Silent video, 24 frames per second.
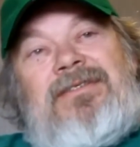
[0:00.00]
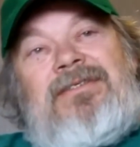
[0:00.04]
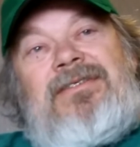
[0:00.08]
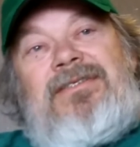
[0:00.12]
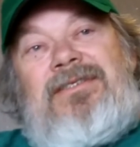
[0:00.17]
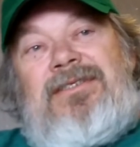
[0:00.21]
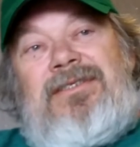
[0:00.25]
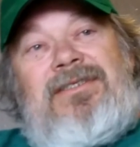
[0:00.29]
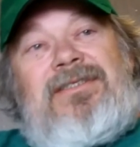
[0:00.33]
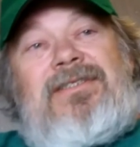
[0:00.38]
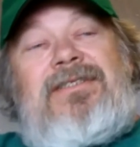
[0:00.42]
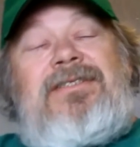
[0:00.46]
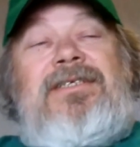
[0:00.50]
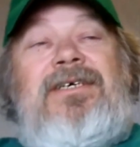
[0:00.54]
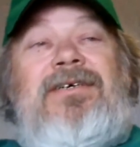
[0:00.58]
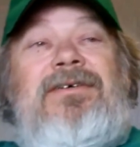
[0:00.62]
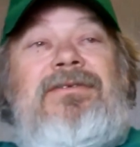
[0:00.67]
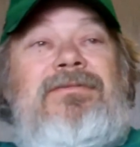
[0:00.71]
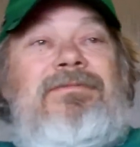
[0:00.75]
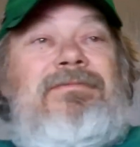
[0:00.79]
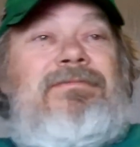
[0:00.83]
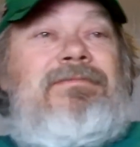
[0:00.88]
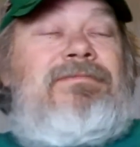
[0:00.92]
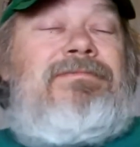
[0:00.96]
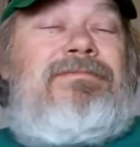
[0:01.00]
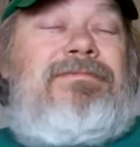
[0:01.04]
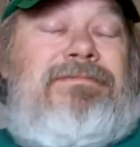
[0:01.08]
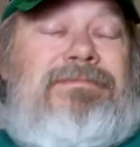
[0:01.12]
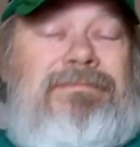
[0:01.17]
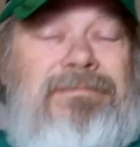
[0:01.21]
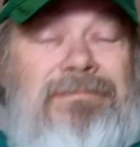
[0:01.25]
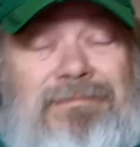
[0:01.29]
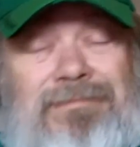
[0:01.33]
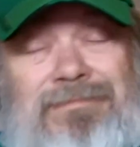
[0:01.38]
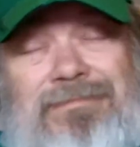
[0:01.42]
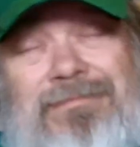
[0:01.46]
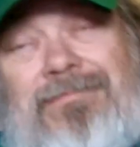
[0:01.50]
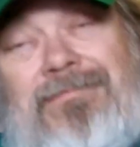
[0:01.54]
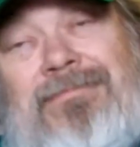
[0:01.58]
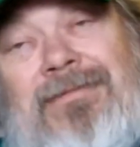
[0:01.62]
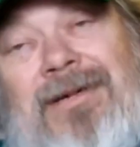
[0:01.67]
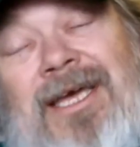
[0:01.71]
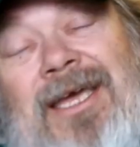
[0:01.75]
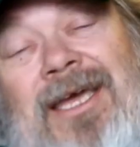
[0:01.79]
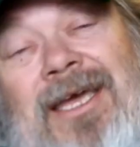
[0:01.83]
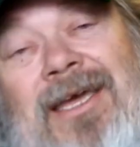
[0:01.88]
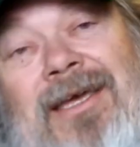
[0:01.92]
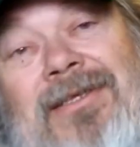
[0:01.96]
There's just no
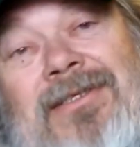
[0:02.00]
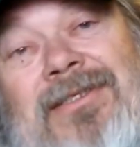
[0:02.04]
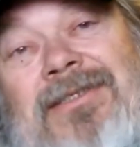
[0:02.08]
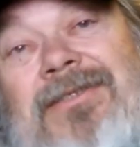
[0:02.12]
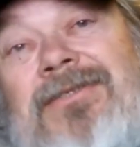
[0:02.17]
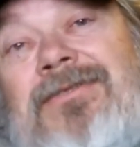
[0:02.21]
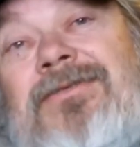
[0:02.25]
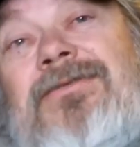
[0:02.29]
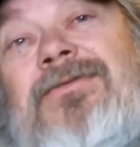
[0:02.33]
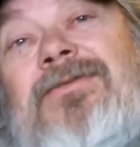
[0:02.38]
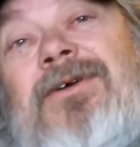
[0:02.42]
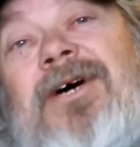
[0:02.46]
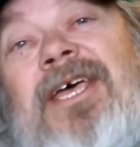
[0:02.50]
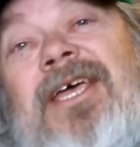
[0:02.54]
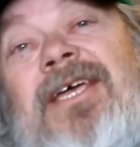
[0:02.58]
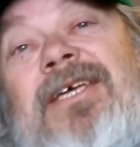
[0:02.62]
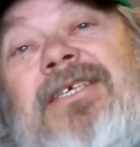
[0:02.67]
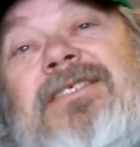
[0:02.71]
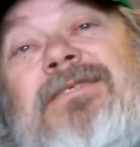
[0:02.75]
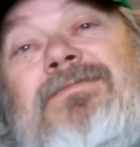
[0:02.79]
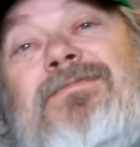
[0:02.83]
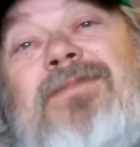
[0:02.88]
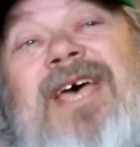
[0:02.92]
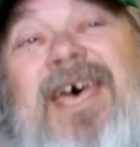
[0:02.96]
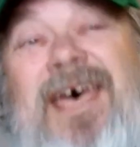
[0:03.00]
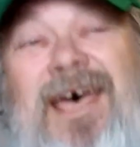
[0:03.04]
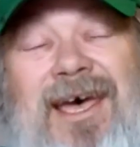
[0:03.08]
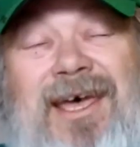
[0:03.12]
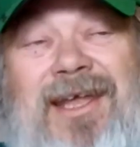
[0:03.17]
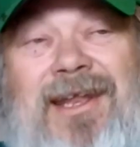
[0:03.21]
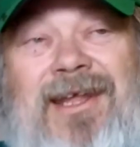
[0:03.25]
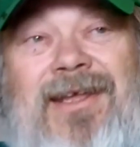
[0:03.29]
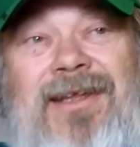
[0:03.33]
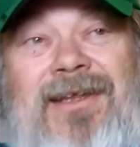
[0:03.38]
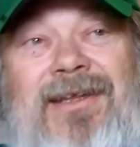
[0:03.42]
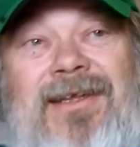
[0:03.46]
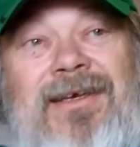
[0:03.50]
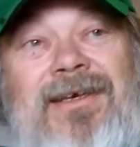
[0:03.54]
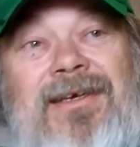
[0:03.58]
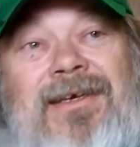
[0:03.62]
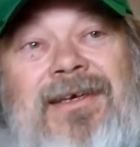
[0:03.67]
way, two ways about it.